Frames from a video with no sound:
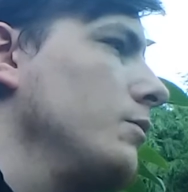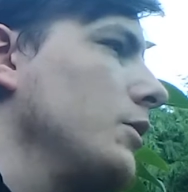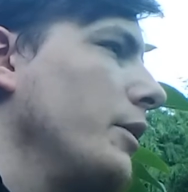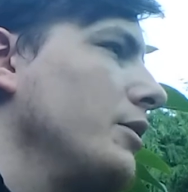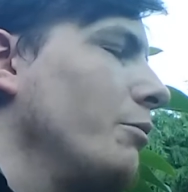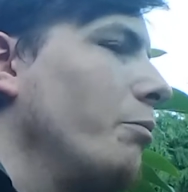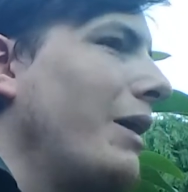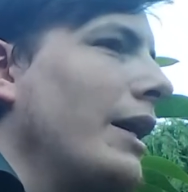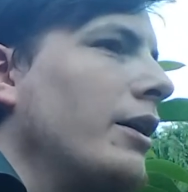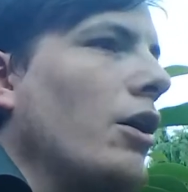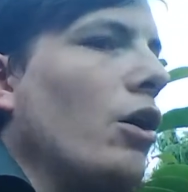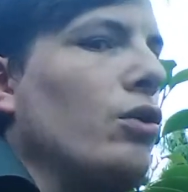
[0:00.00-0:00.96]
going to
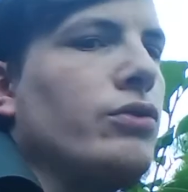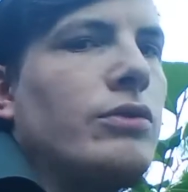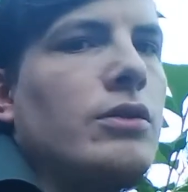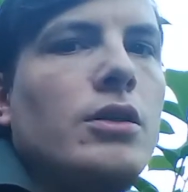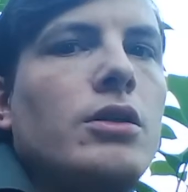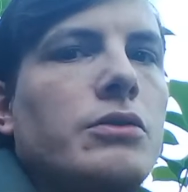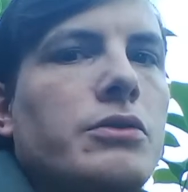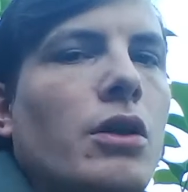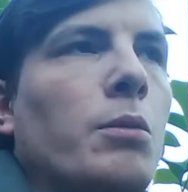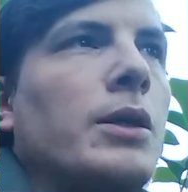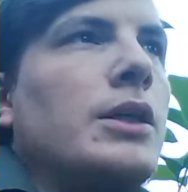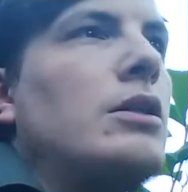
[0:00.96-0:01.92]
back off
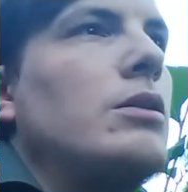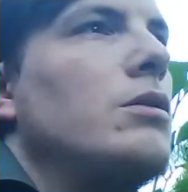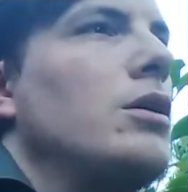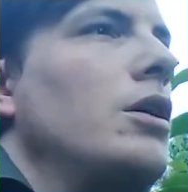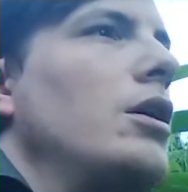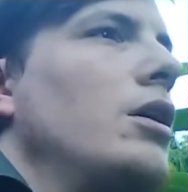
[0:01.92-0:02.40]
from it and